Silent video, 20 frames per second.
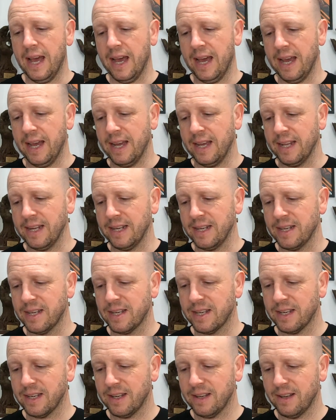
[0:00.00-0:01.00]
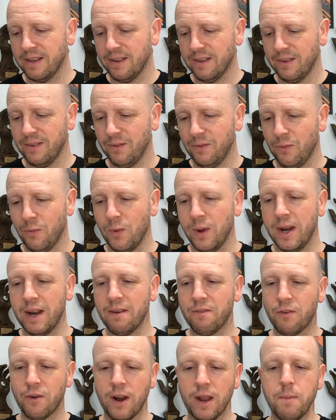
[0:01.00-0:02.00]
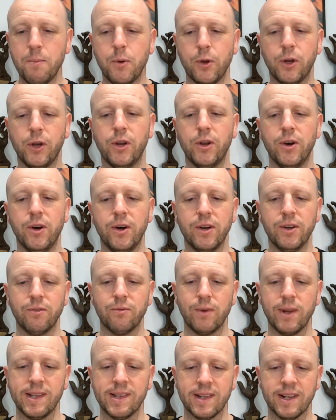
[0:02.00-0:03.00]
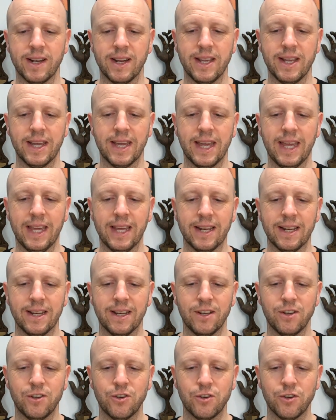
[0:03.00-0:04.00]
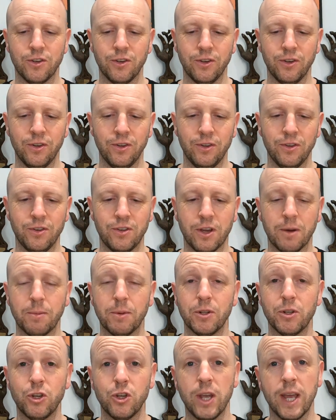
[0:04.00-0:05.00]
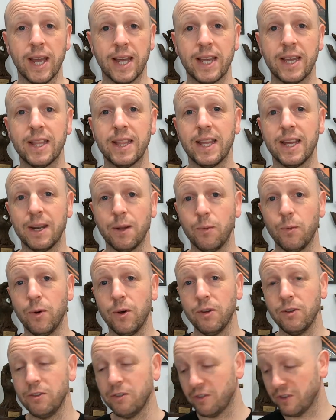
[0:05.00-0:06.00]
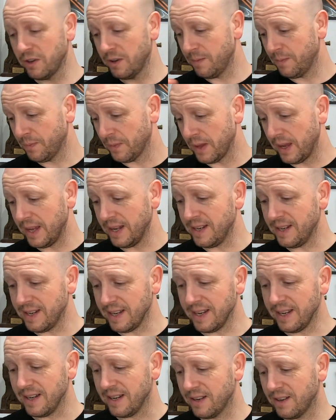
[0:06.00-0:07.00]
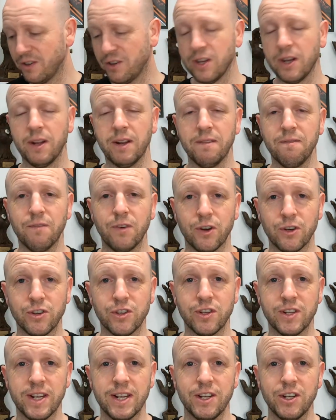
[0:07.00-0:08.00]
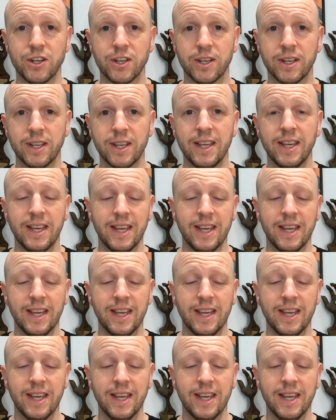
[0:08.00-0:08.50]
And whenever I put it on recently again to double check that it was indeed Shaolin Vs Ninja,